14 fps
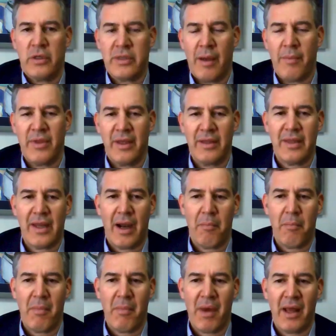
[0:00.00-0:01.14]
something
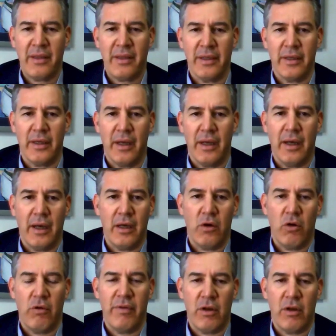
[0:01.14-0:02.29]
dramatic
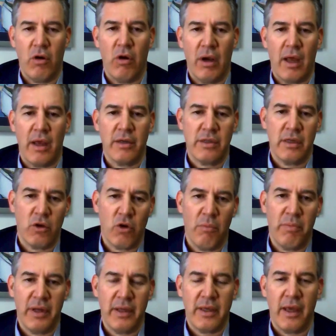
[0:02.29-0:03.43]
overall as a
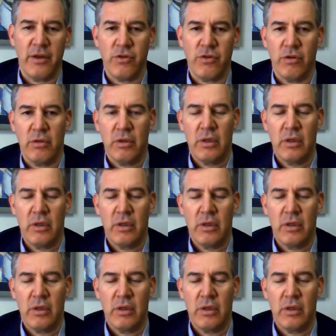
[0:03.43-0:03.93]
complication.